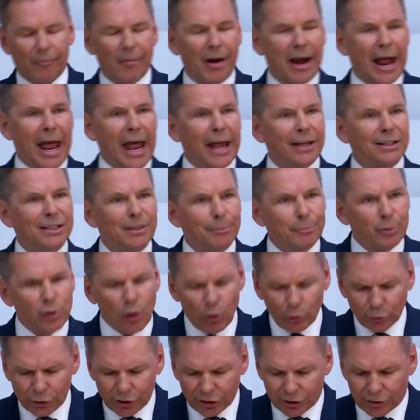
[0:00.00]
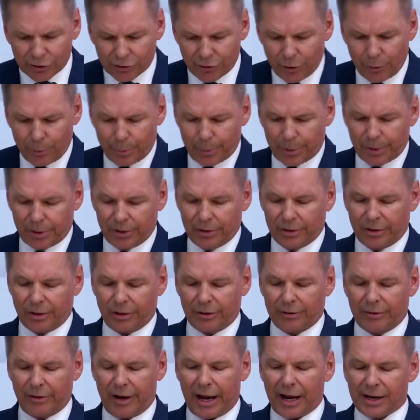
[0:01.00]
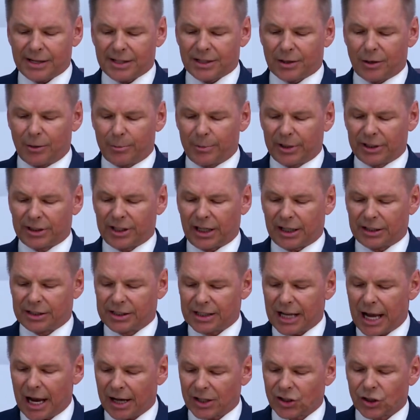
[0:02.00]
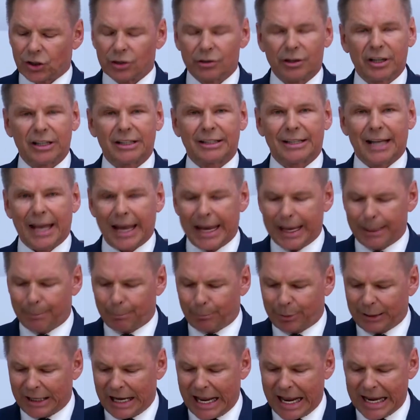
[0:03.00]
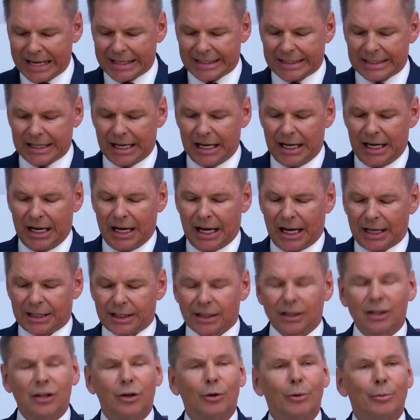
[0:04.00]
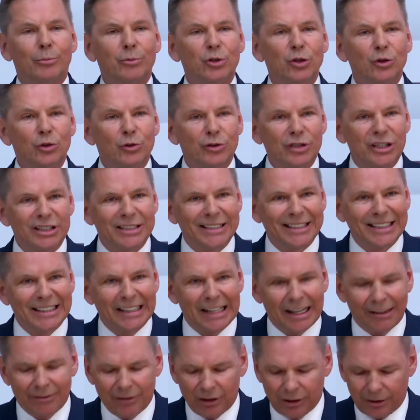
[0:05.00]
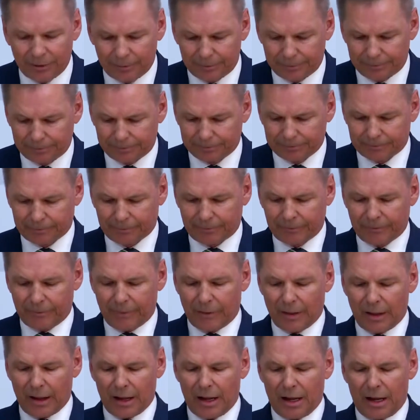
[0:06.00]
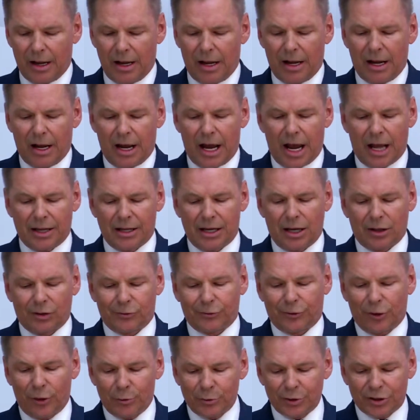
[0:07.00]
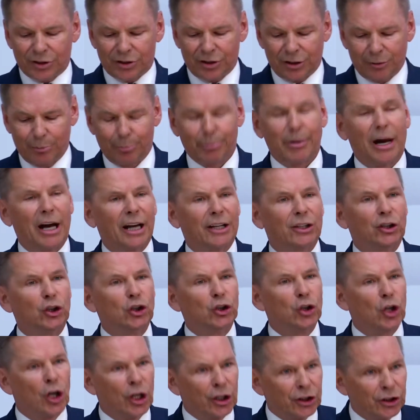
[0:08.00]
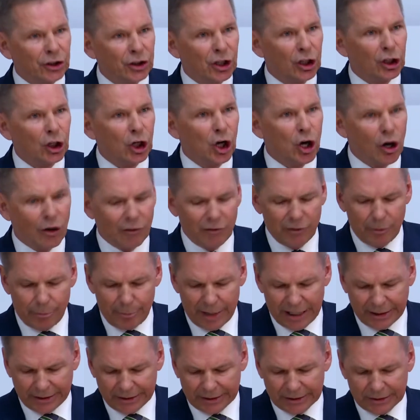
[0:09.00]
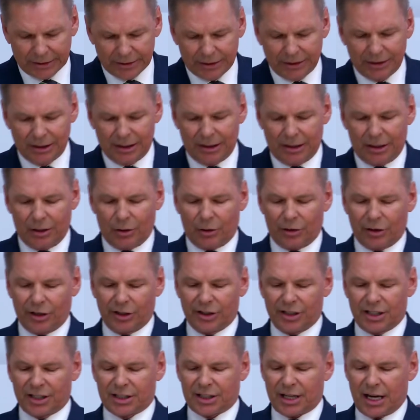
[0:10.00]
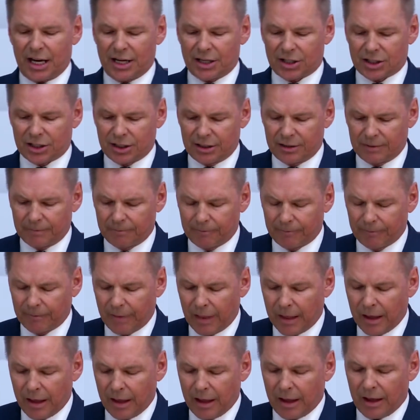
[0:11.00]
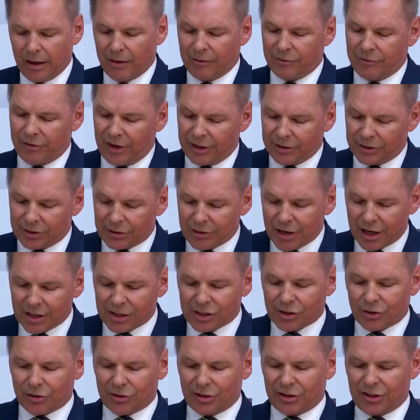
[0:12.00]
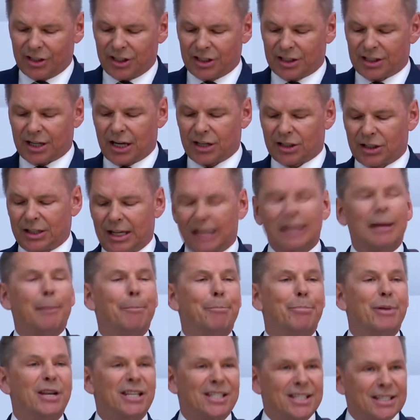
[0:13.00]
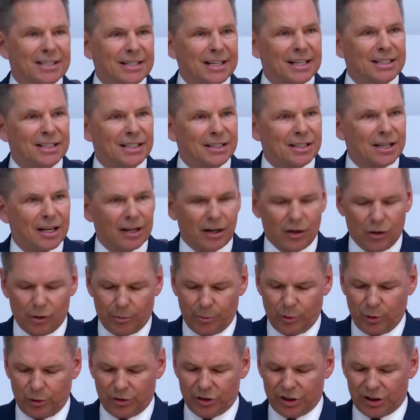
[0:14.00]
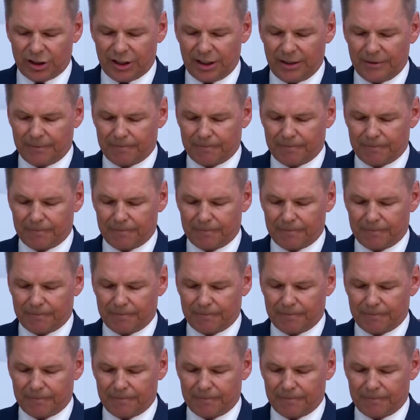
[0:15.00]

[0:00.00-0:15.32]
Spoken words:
and the broader group of ex-combatants actually take place at the community level. And it's fostered by non-governmental organizations, veterans organizations, and the business community.